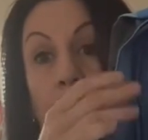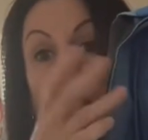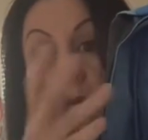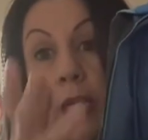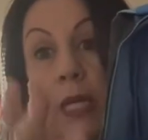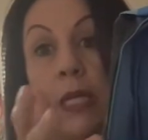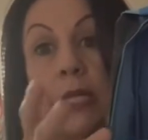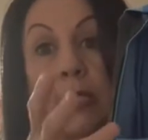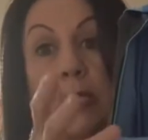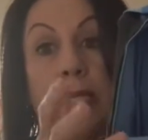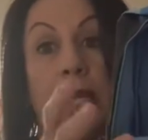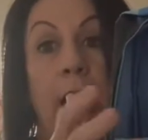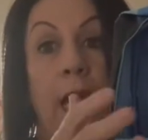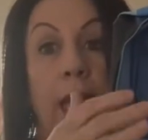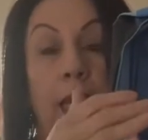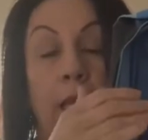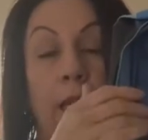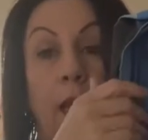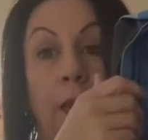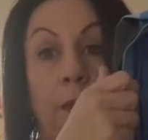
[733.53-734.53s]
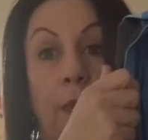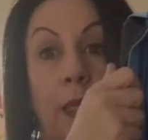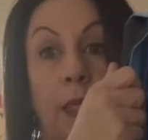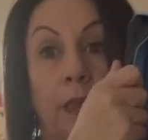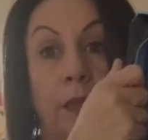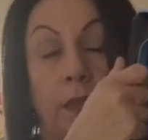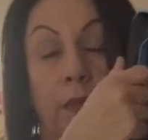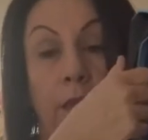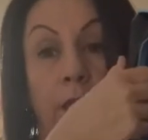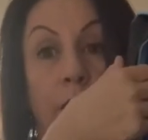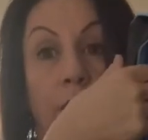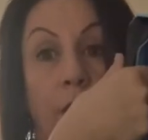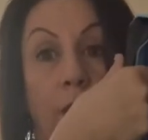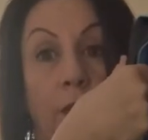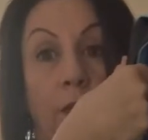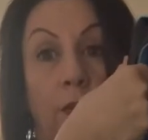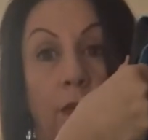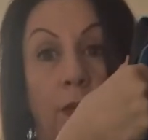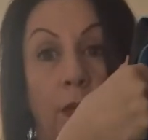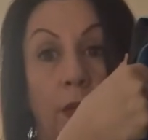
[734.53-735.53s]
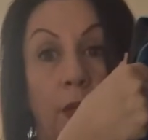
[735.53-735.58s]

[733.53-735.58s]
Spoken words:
the inside. I mean, you know,